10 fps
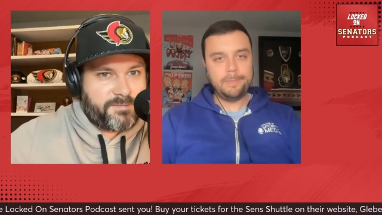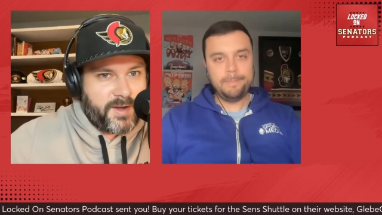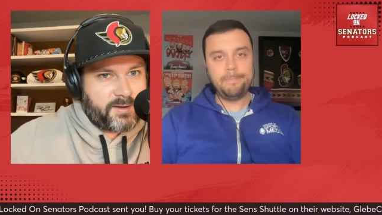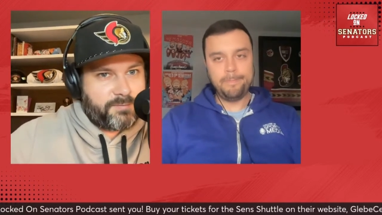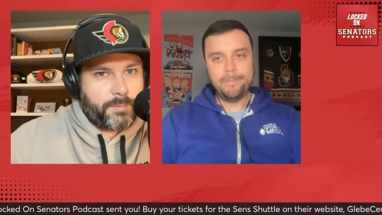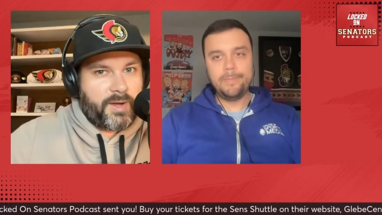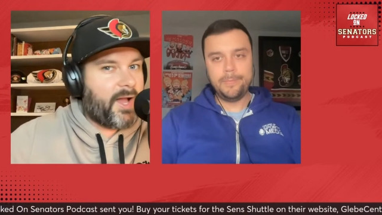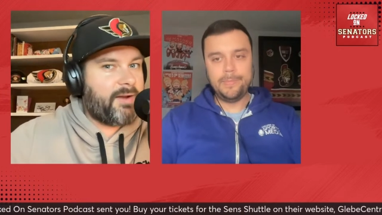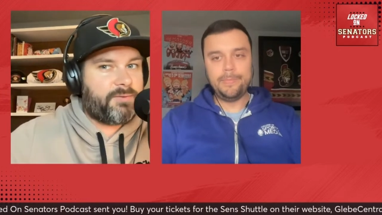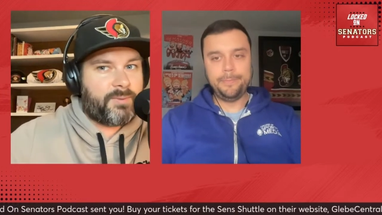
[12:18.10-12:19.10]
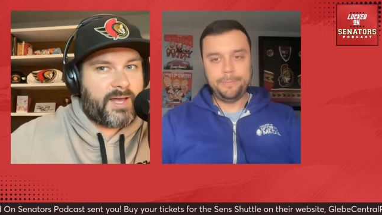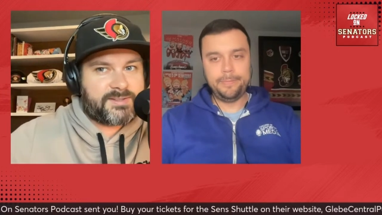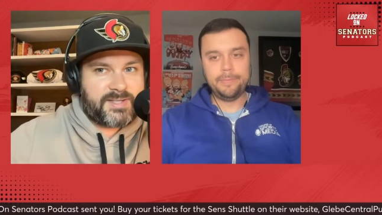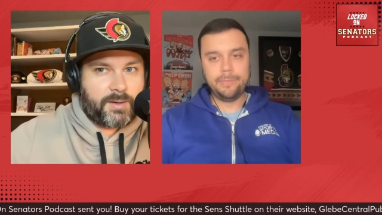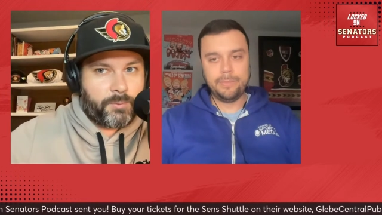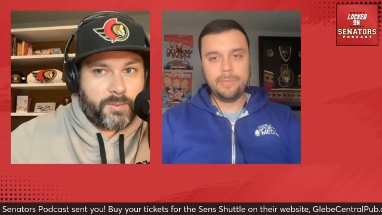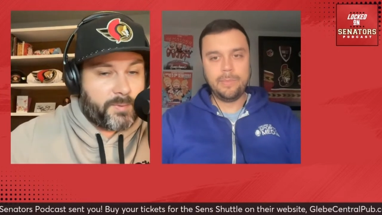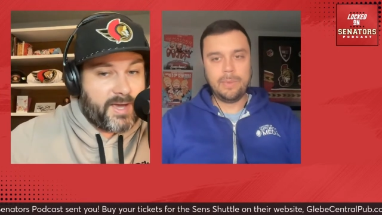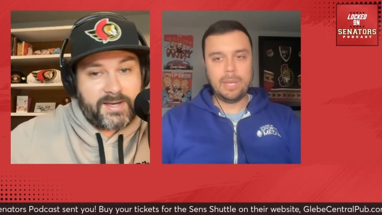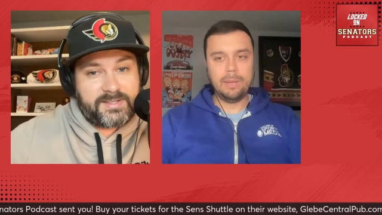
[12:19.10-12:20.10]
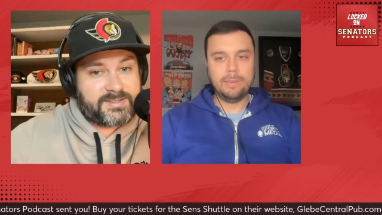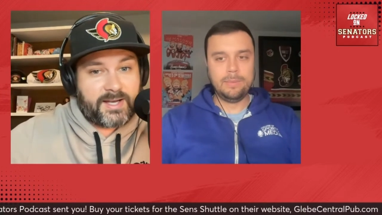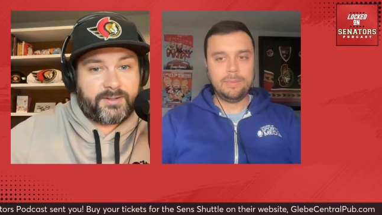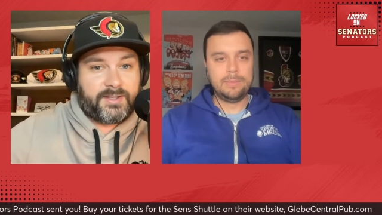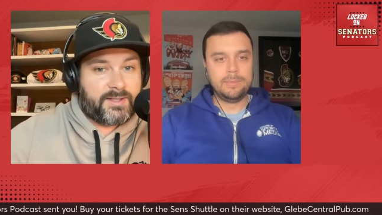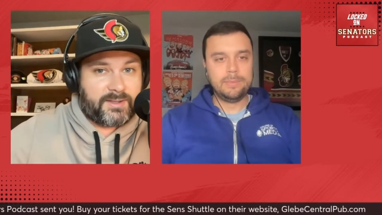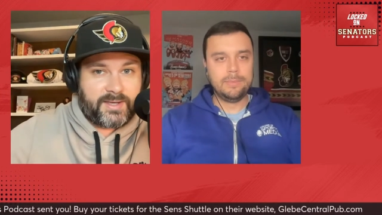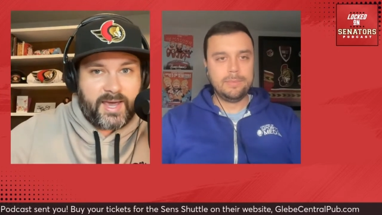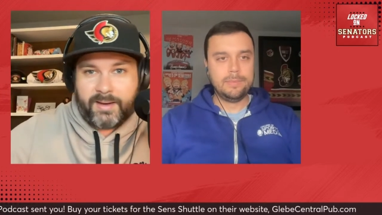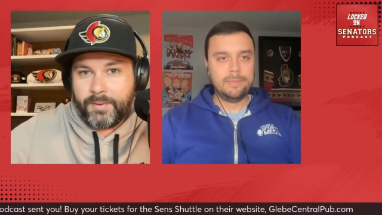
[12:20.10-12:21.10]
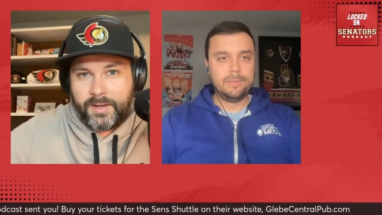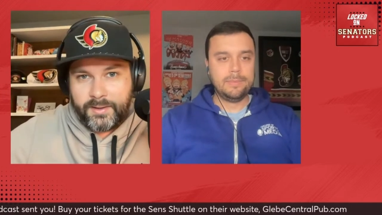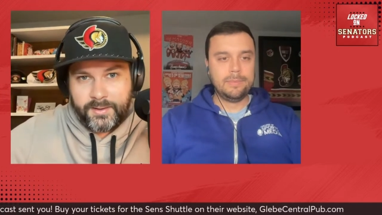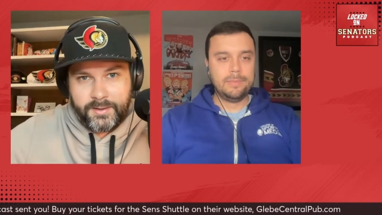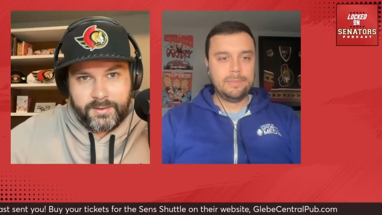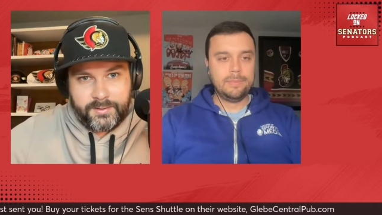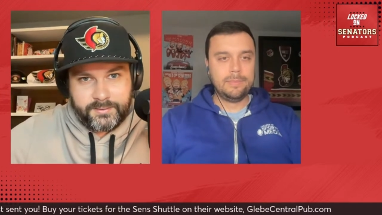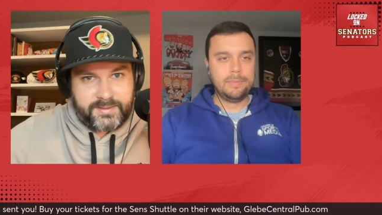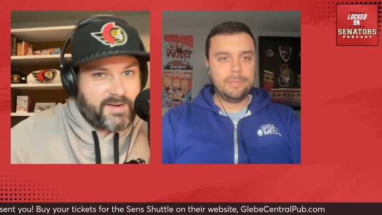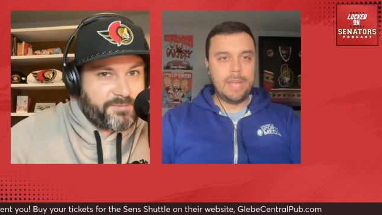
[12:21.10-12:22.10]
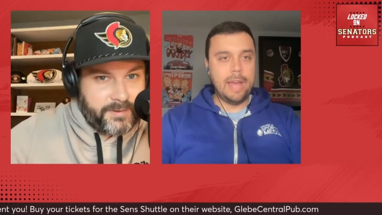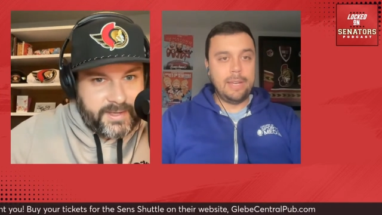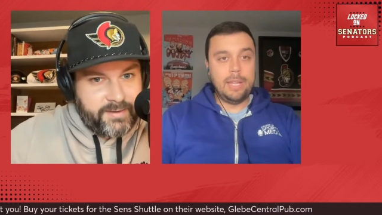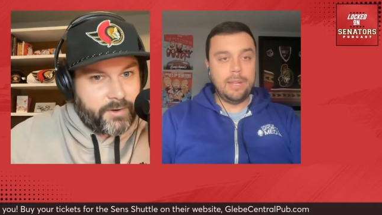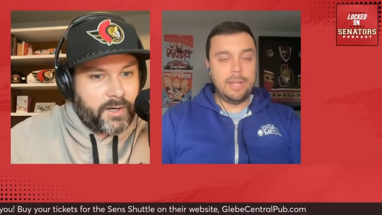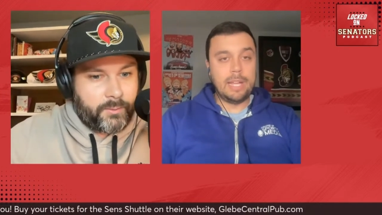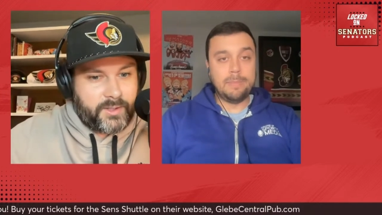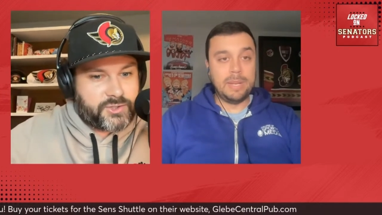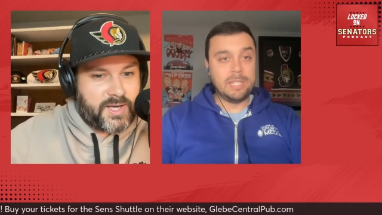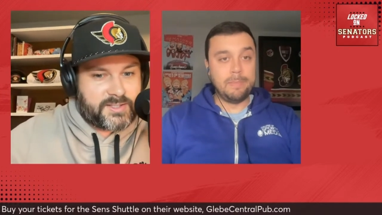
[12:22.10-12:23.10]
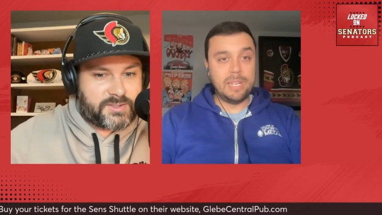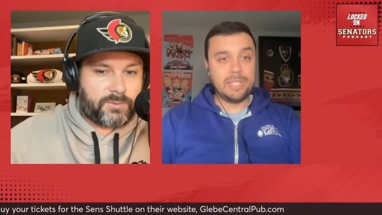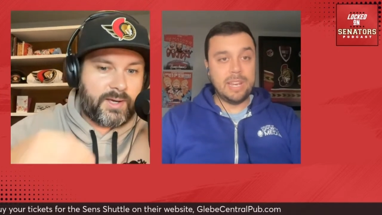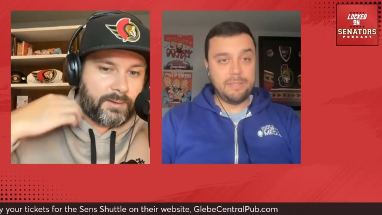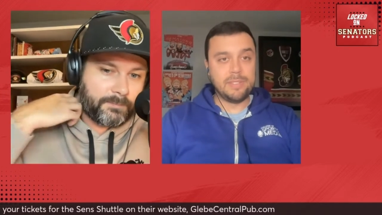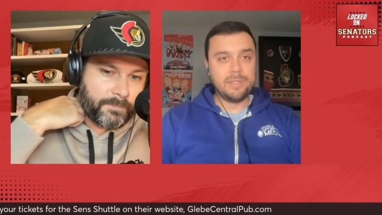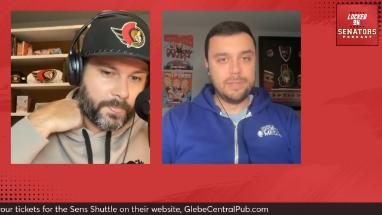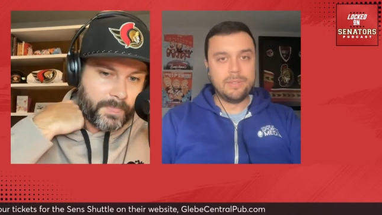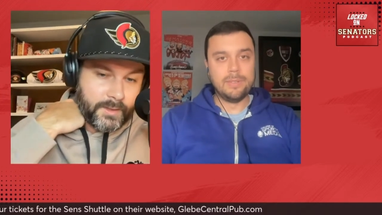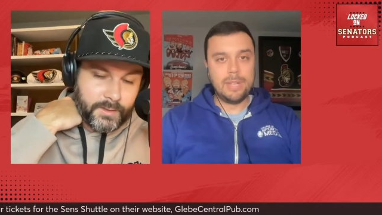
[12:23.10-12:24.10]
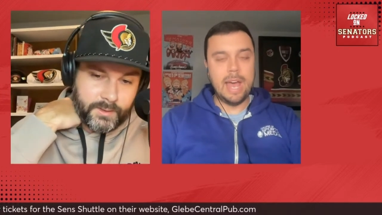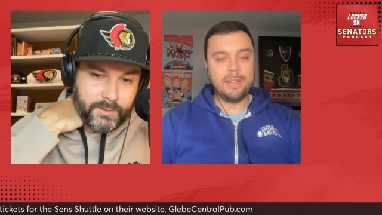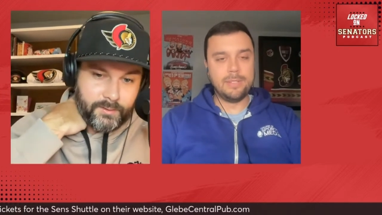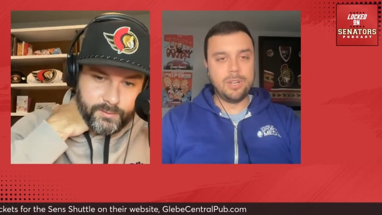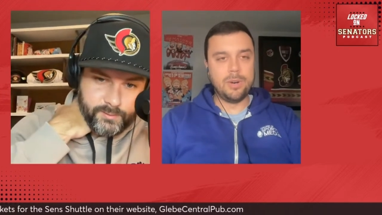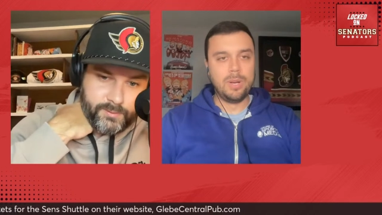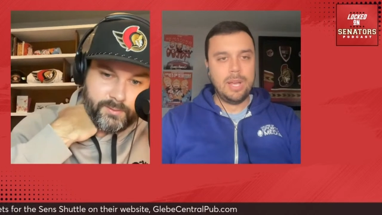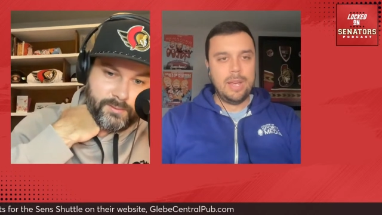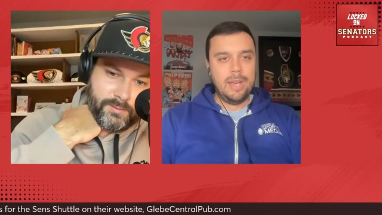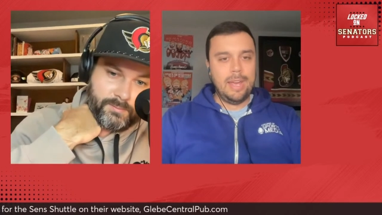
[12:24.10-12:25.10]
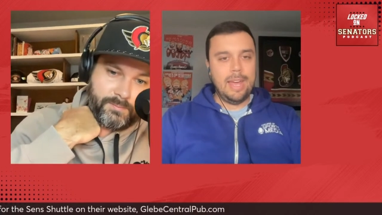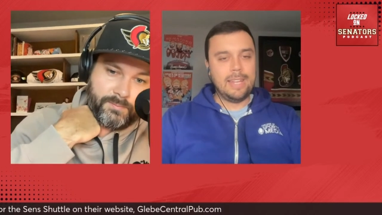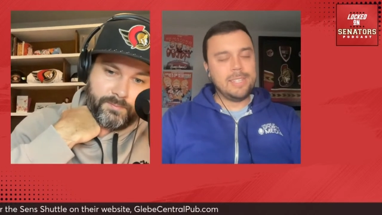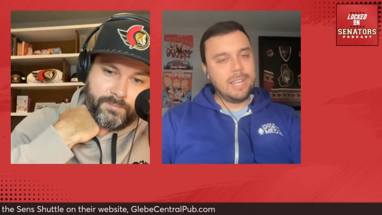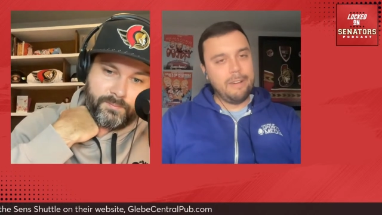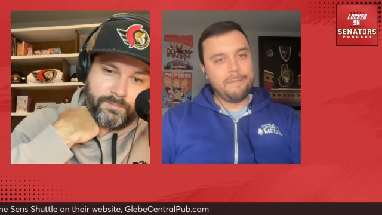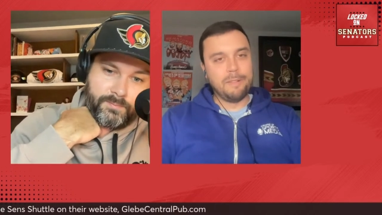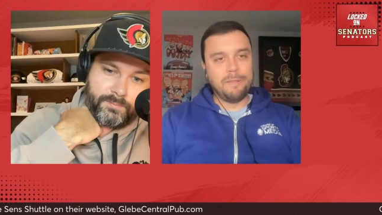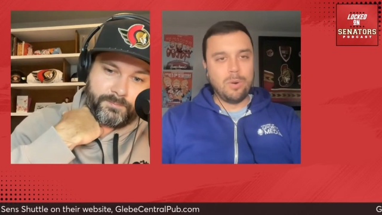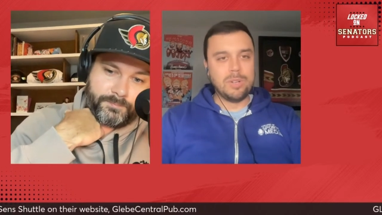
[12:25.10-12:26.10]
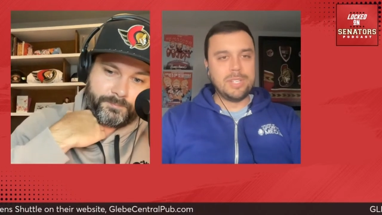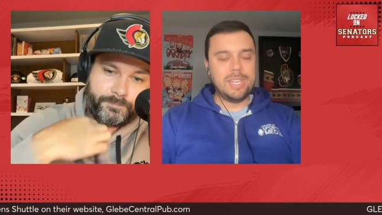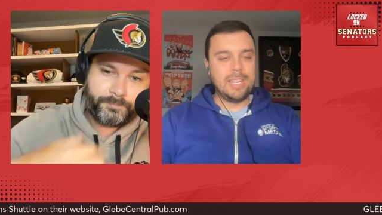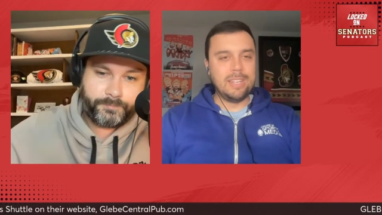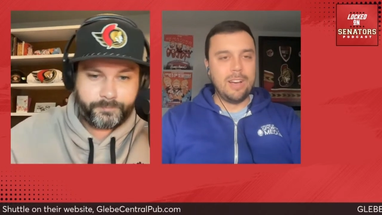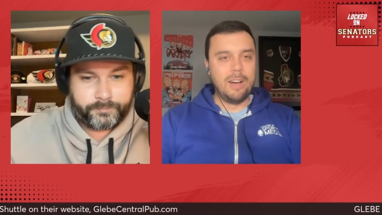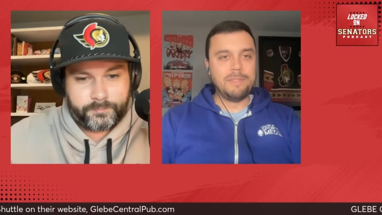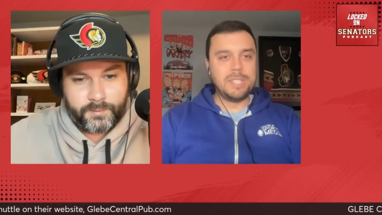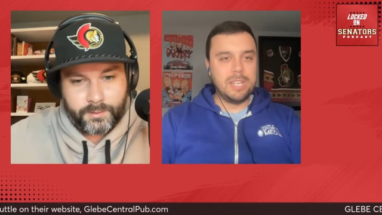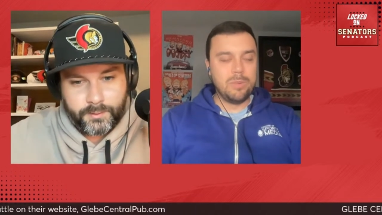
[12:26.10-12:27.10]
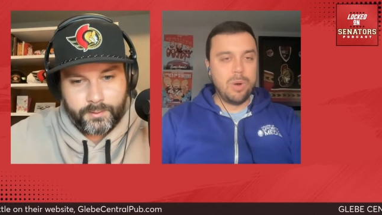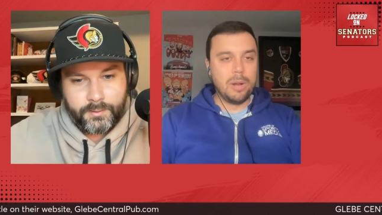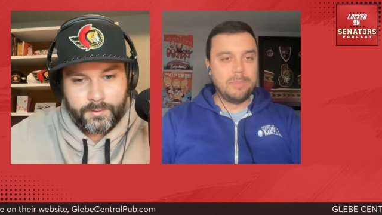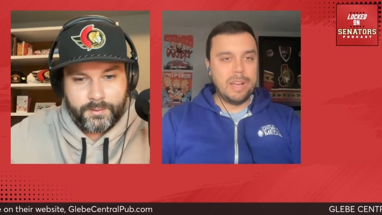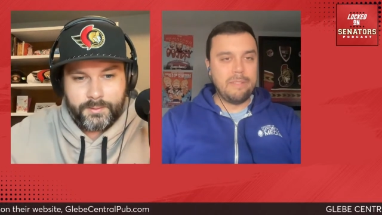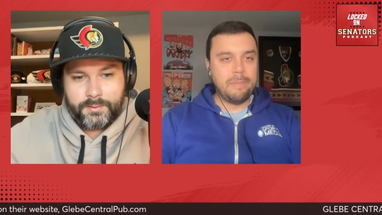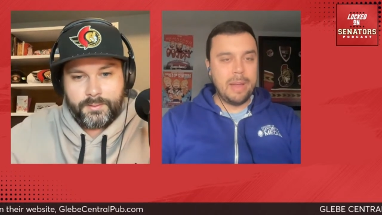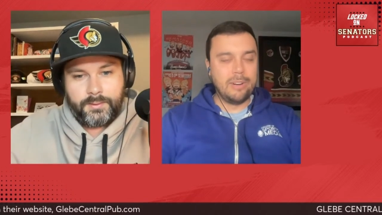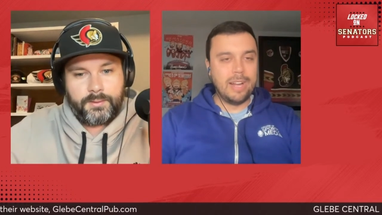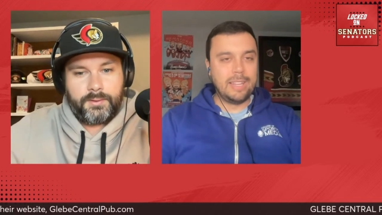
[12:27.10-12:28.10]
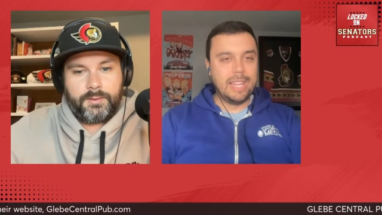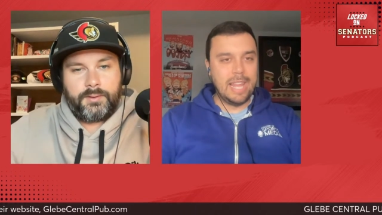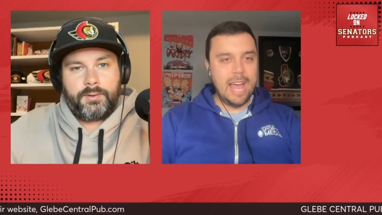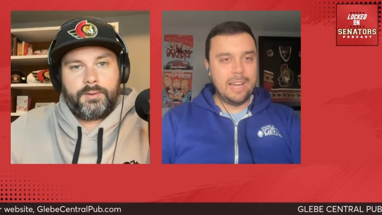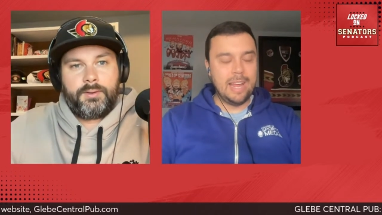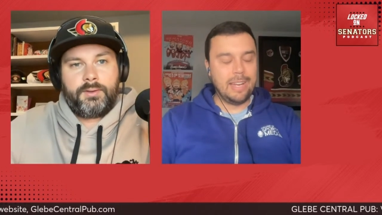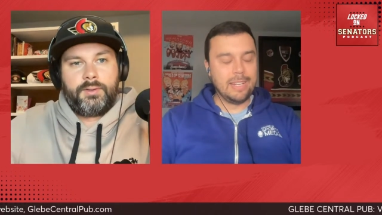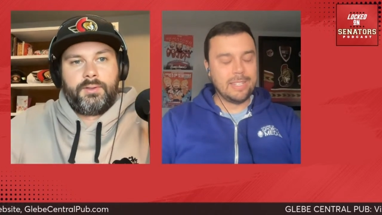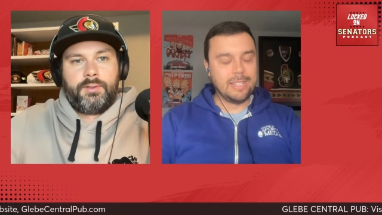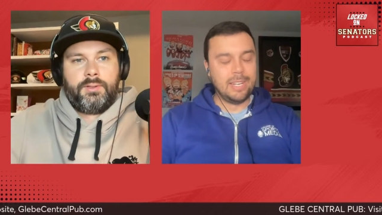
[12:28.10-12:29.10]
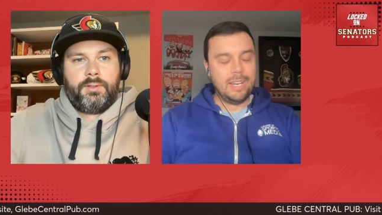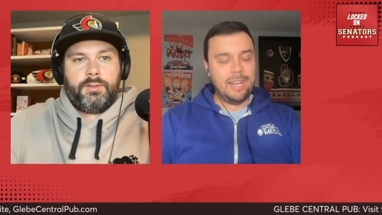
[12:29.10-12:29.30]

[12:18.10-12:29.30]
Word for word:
Speaker 1: of fighting from behind from that standpoint. But yeah, he settled into the game. Definitely yeah, gave Ottawa a chance to win
Speaker 2: yeah, so it's tough for Forzy. Obviously, you want him to have a better night than that, and it's